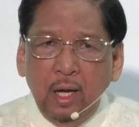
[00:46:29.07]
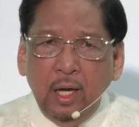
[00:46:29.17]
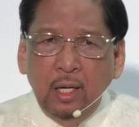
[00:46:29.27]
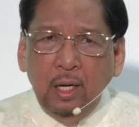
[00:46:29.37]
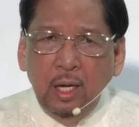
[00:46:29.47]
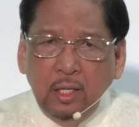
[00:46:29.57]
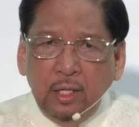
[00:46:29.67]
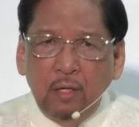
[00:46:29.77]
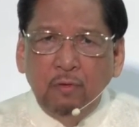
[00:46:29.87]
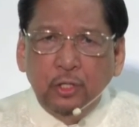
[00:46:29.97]
a
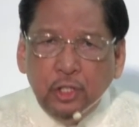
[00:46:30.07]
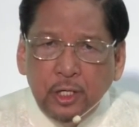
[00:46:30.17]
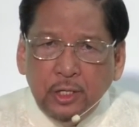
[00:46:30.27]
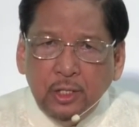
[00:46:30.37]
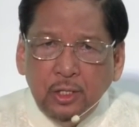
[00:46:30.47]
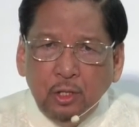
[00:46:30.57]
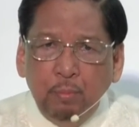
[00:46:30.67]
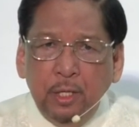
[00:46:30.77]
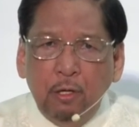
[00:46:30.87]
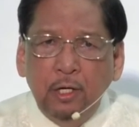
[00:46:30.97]
leader of a church to
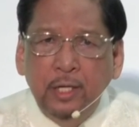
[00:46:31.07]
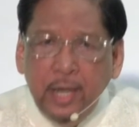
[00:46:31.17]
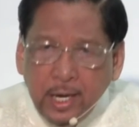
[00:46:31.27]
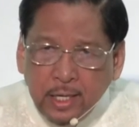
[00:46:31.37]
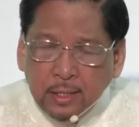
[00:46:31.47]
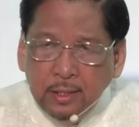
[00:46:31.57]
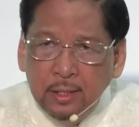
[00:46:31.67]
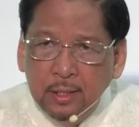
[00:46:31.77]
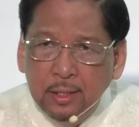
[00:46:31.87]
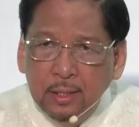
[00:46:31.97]
be ordained